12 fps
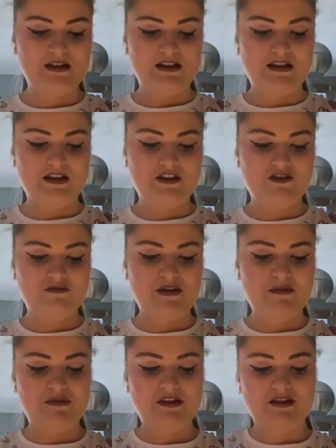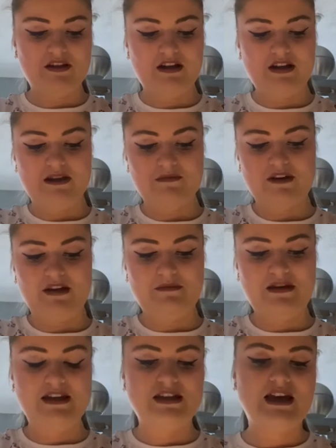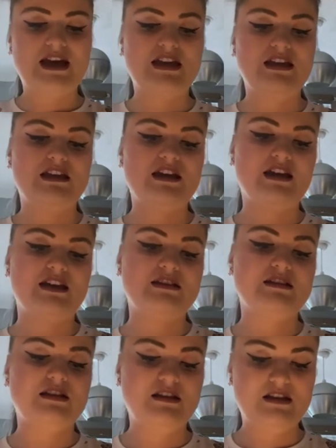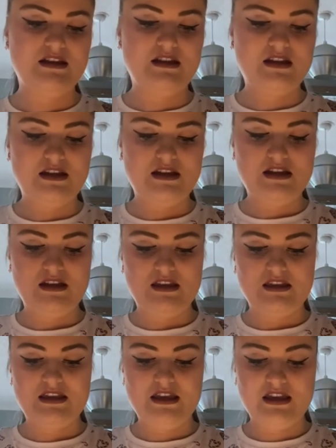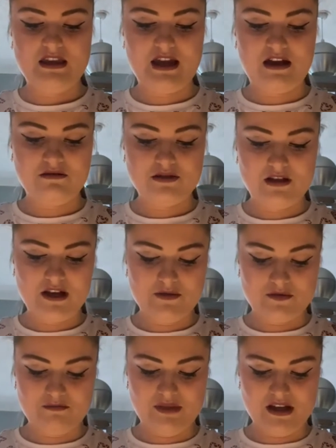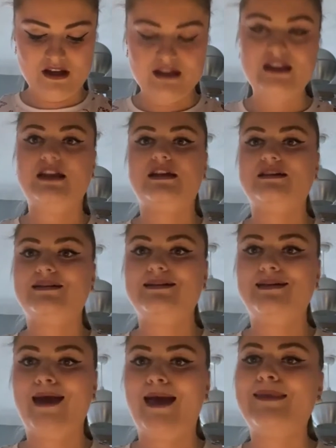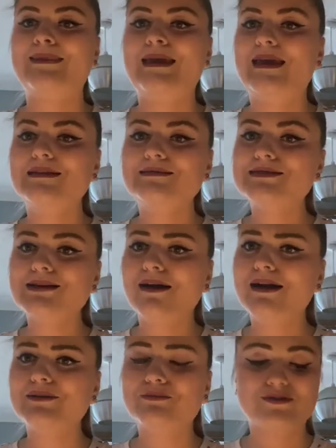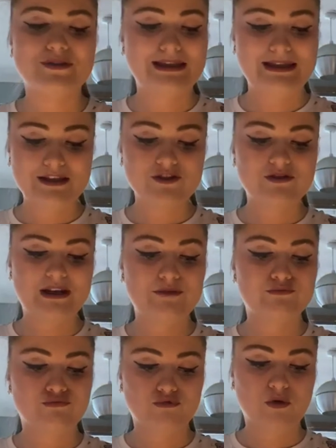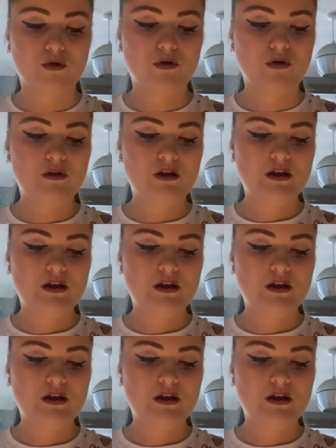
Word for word: I just remember the time that I made a cake and the outside was burning and the inside was literally raw.